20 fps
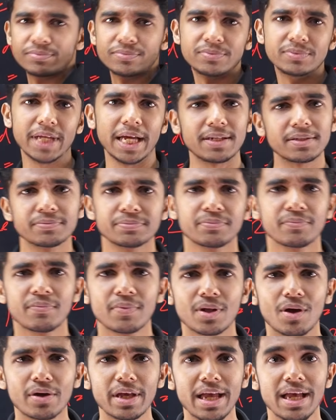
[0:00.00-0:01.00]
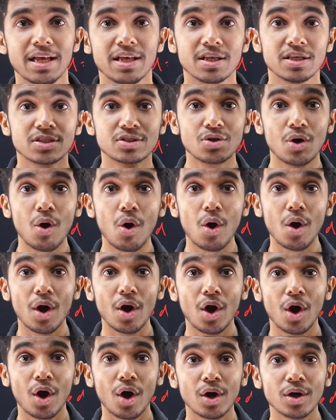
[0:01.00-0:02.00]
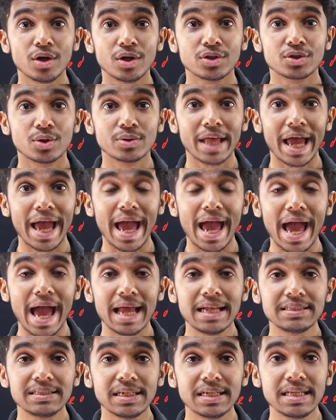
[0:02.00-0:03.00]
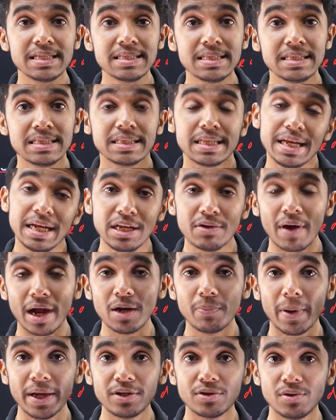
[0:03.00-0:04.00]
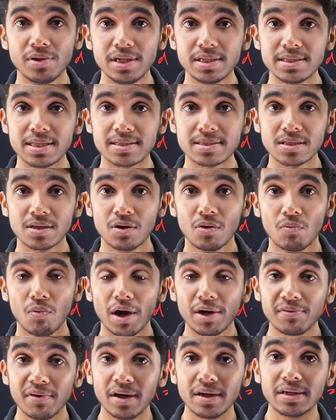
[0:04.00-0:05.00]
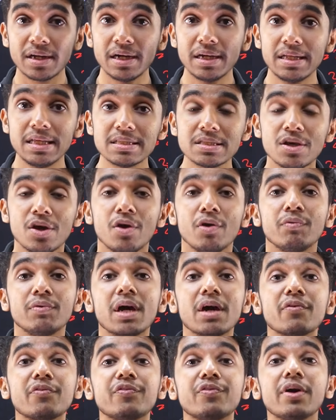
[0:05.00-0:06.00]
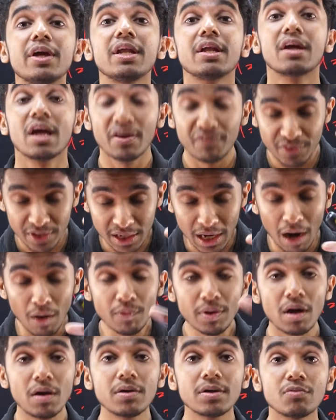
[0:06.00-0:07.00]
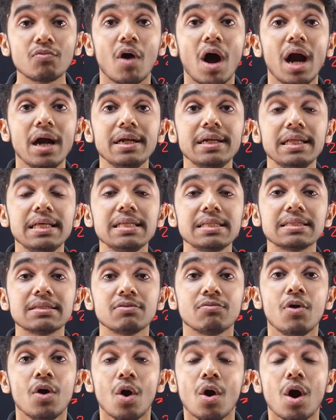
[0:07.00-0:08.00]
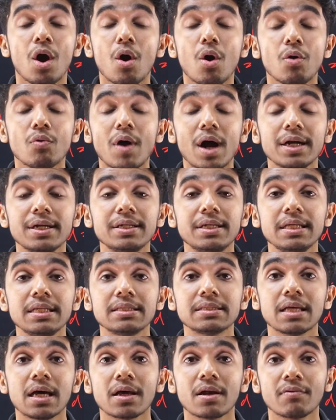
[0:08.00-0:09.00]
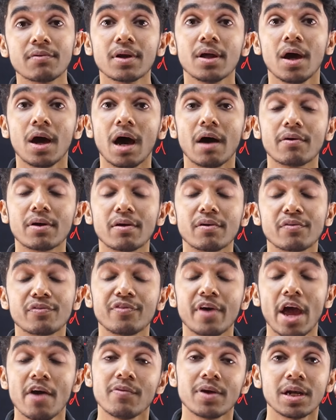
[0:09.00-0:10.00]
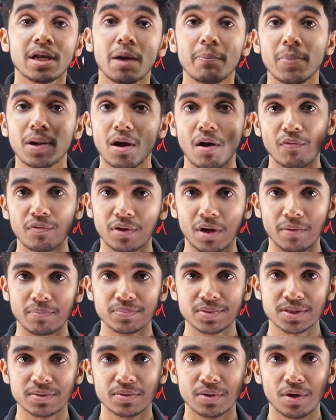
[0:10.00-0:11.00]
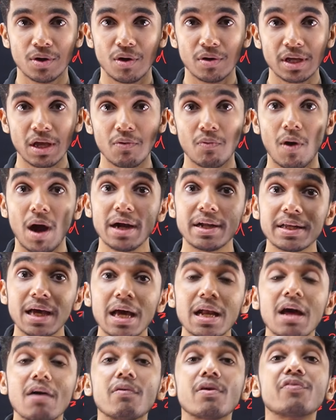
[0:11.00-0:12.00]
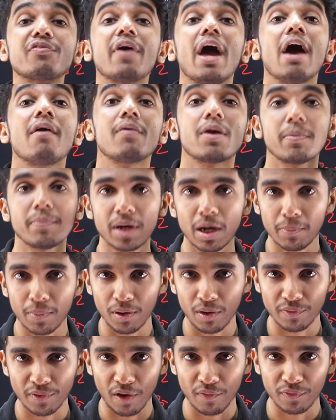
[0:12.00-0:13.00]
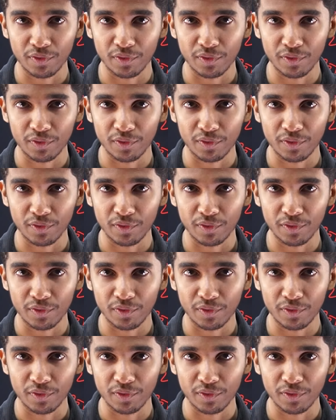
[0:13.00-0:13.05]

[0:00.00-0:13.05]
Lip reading: that. Okay, so the answer is 3 divided by 26. What we have done is, we have figured out what is our favorite number of outcomes. Okay, what are our favorite number of